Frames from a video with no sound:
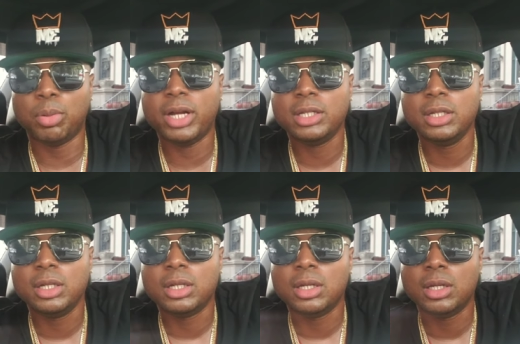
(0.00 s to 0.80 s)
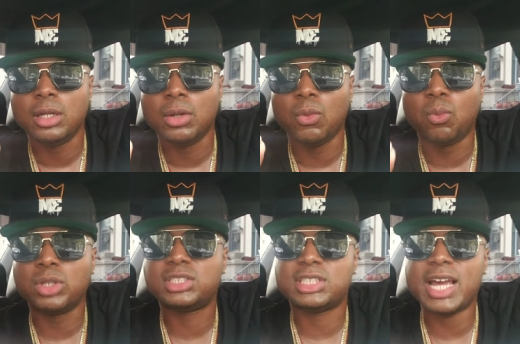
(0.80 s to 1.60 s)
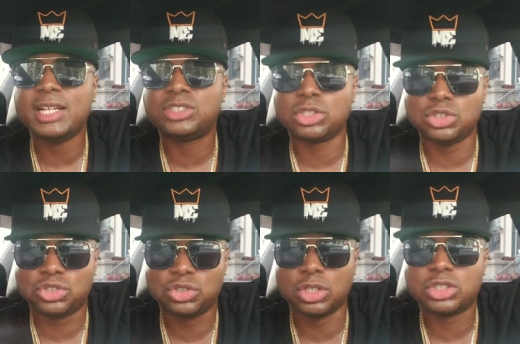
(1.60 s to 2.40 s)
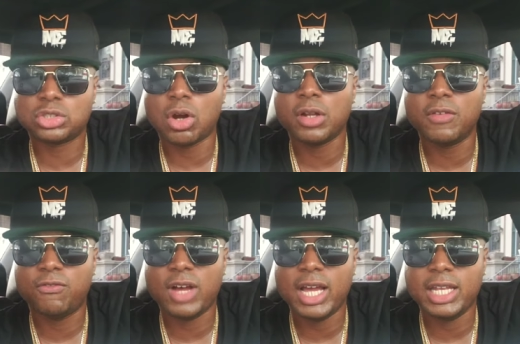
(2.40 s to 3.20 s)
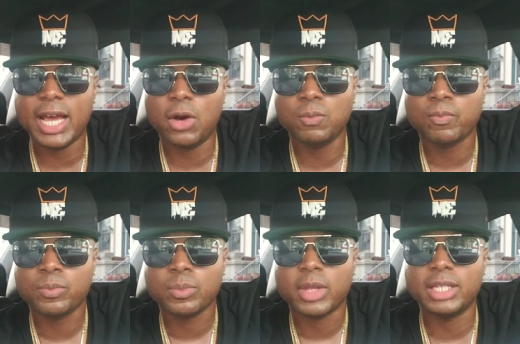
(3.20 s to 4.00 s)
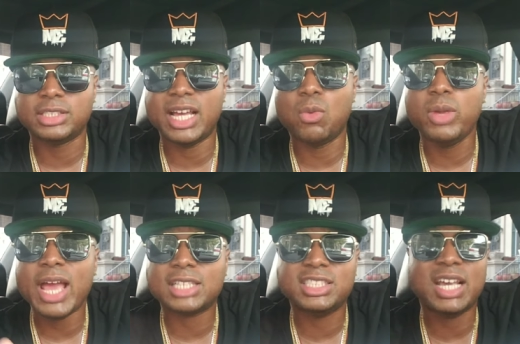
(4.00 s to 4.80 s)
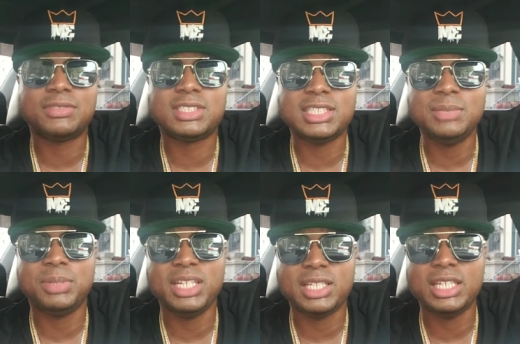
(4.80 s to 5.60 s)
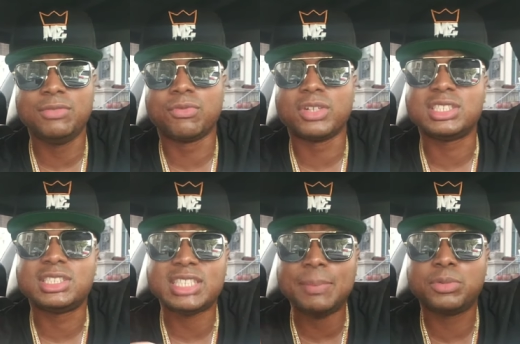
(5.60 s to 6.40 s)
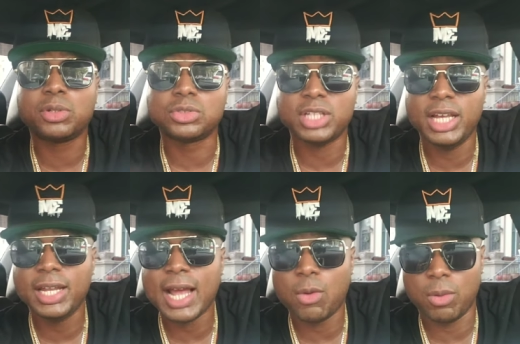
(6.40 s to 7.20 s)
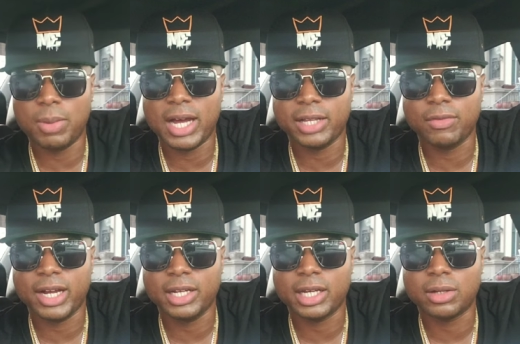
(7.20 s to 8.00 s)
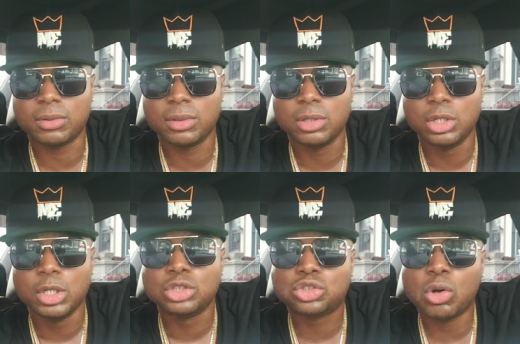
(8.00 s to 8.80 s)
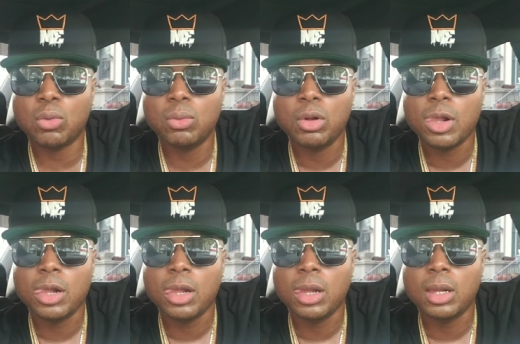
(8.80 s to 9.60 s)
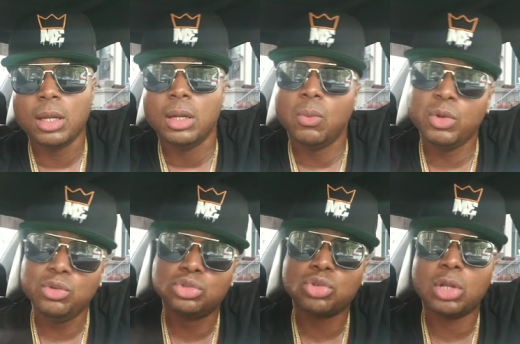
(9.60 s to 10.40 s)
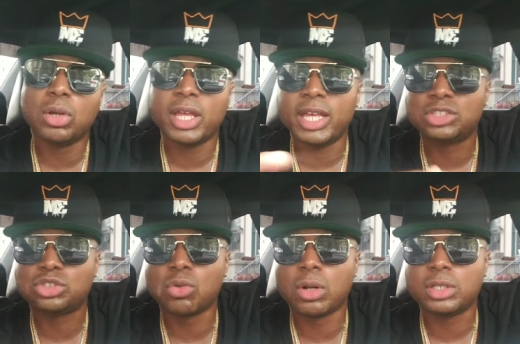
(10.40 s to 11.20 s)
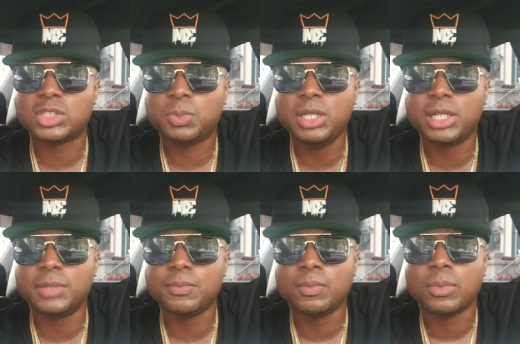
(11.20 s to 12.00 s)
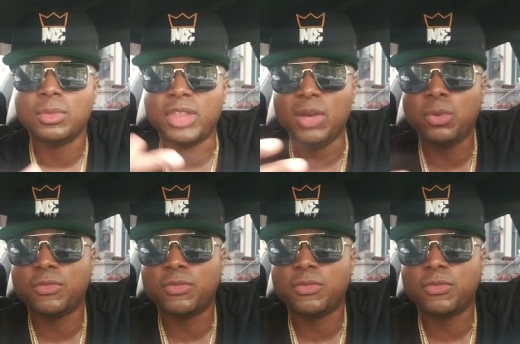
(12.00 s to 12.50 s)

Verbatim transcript: But what scientists are just starting to find out is that we actually have CBD receptors in our body right now. So when you start looking historically speaking, they